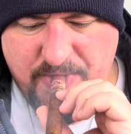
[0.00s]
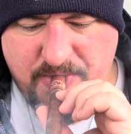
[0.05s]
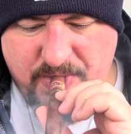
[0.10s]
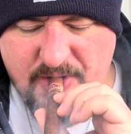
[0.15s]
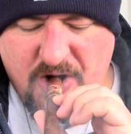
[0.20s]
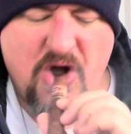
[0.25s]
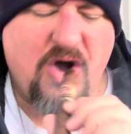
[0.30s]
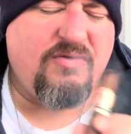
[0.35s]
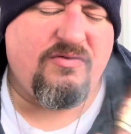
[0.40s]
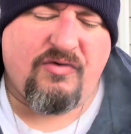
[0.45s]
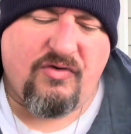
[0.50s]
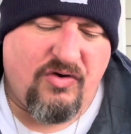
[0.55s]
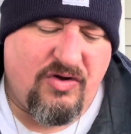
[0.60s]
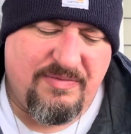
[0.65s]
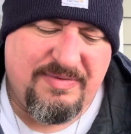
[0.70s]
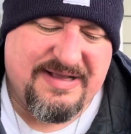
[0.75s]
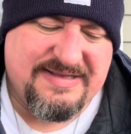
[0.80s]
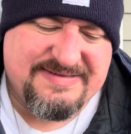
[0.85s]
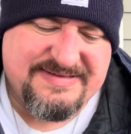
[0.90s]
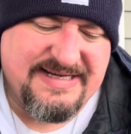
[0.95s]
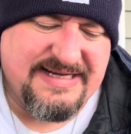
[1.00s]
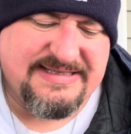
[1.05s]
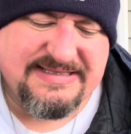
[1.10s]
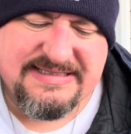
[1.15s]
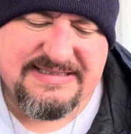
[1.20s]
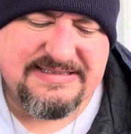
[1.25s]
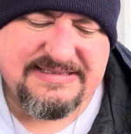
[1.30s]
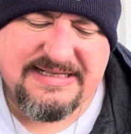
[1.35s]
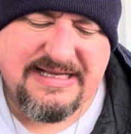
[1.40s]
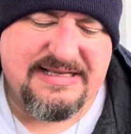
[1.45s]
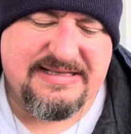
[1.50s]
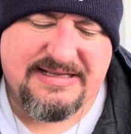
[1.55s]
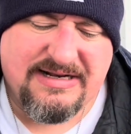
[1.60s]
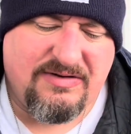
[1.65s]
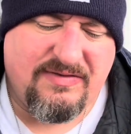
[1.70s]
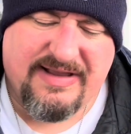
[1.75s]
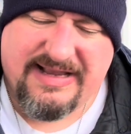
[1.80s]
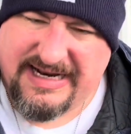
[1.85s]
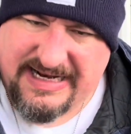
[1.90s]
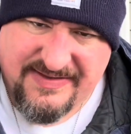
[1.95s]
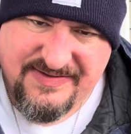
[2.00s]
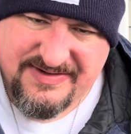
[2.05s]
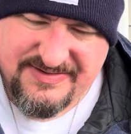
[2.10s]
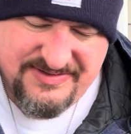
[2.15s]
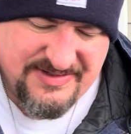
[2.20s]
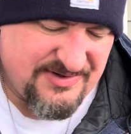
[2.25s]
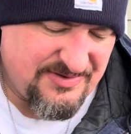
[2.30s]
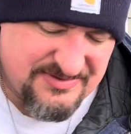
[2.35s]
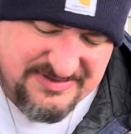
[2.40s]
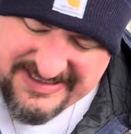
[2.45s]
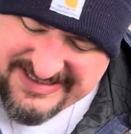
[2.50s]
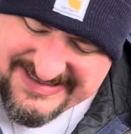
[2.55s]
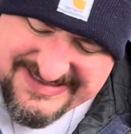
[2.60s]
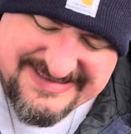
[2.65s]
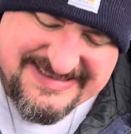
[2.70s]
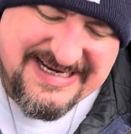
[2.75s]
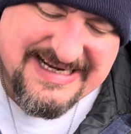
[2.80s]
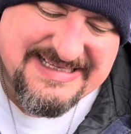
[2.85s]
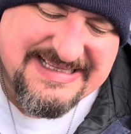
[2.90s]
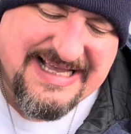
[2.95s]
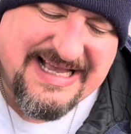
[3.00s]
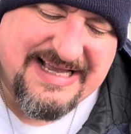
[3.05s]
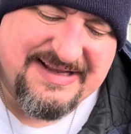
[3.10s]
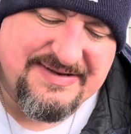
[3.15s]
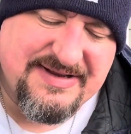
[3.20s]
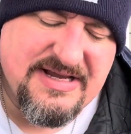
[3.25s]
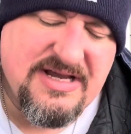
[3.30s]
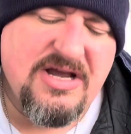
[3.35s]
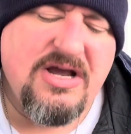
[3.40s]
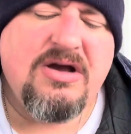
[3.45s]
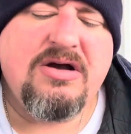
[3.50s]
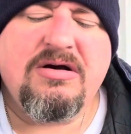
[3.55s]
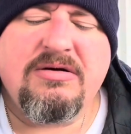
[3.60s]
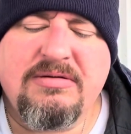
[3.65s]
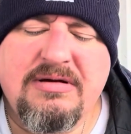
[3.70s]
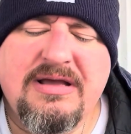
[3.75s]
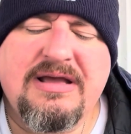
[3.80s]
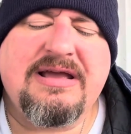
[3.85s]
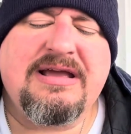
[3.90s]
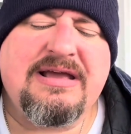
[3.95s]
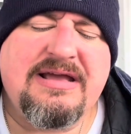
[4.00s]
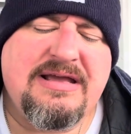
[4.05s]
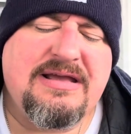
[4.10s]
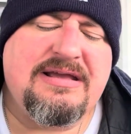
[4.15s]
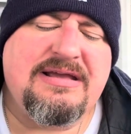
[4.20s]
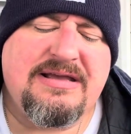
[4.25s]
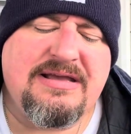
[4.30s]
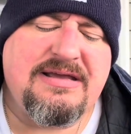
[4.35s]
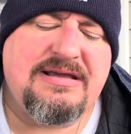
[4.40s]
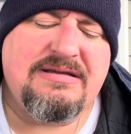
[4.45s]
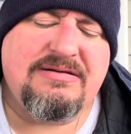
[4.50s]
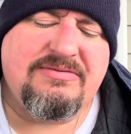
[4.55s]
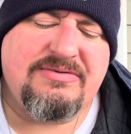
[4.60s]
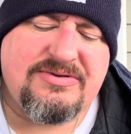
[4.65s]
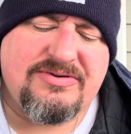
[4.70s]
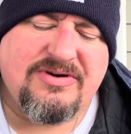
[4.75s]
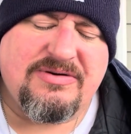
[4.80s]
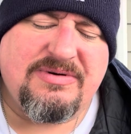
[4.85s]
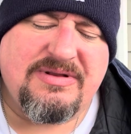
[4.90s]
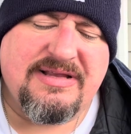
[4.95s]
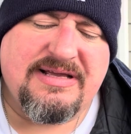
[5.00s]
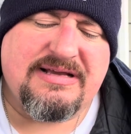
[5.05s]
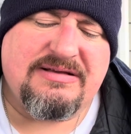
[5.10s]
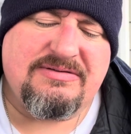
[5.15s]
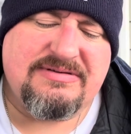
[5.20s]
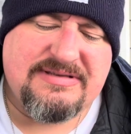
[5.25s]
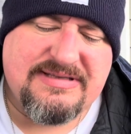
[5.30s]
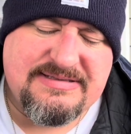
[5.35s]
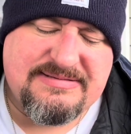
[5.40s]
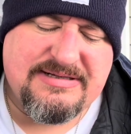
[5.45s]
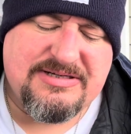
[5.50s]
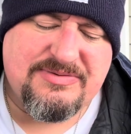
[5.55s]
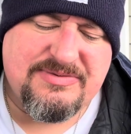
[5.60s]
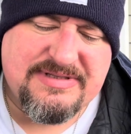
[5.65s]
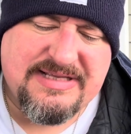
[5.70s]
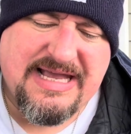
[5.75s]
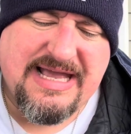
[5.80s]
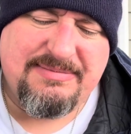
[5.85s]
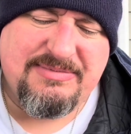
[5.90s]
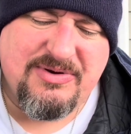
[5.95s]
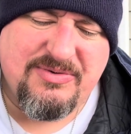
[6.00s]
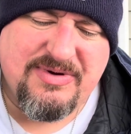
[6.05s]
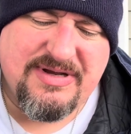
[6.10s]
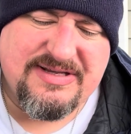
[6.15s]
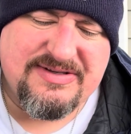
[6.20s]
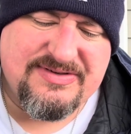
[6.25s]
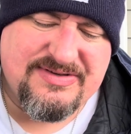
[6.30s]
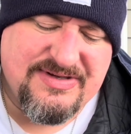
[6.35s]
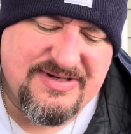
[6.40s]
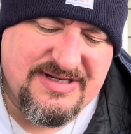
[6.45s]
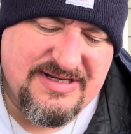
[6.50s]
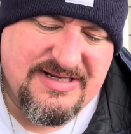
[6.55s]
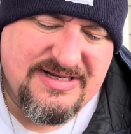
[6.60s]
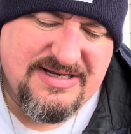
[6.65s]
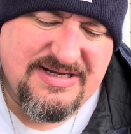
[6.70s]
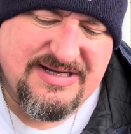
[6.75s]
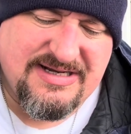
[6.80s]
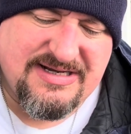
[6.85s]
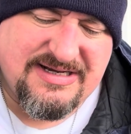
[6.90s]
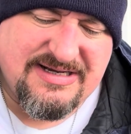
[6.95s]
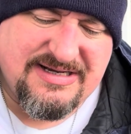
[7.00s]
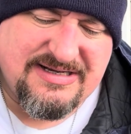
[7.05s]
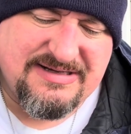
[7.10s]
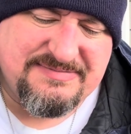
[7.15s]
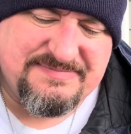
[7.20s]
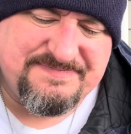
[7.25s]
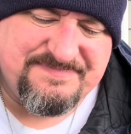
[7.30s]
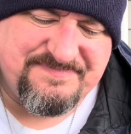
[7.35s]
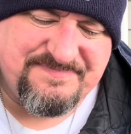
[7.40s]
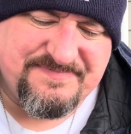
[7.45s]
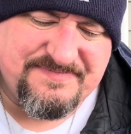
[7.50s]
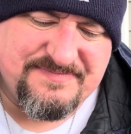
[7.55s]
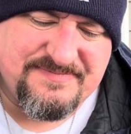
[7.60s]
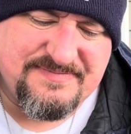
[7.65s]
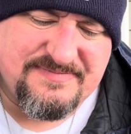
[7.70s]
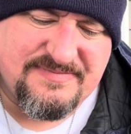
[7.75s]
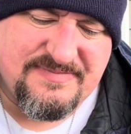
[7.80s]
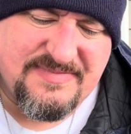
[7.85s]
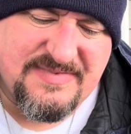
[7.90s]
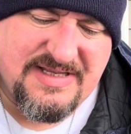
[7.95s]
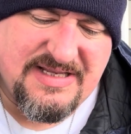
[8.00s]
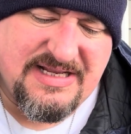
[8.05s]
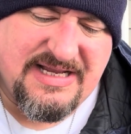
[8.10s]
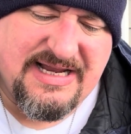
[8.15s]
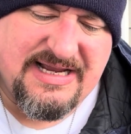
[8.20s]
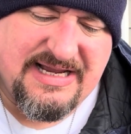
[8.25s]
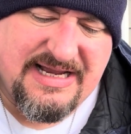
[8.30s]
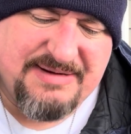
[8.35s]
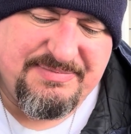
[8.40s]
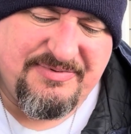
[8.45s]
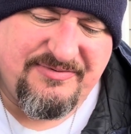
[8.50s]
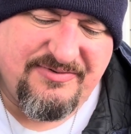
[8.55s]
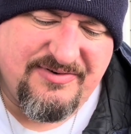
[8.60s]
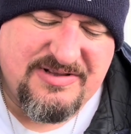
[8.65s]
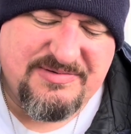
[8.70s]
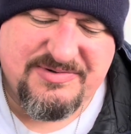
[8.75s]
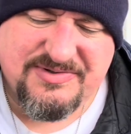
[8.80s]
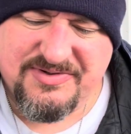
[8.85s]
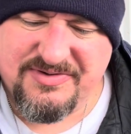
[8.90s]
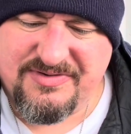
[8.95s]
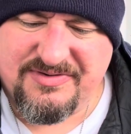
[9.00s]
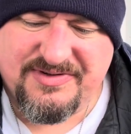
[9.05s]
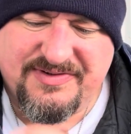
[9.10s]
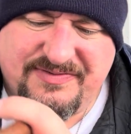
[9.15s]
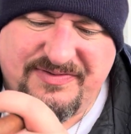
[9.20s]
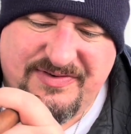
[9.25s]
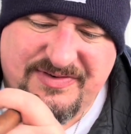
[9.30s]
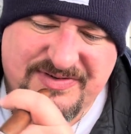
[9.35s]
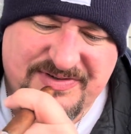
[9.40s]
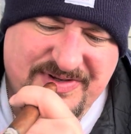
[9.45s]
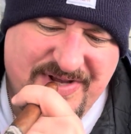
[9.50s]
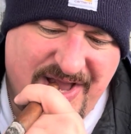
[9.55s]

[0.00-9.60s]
Overall, I'm not saying I don't like any of their Sungrowns. I didn't say that. We're talking about, like, especially with the Hemingways, I prefer the Maduros first.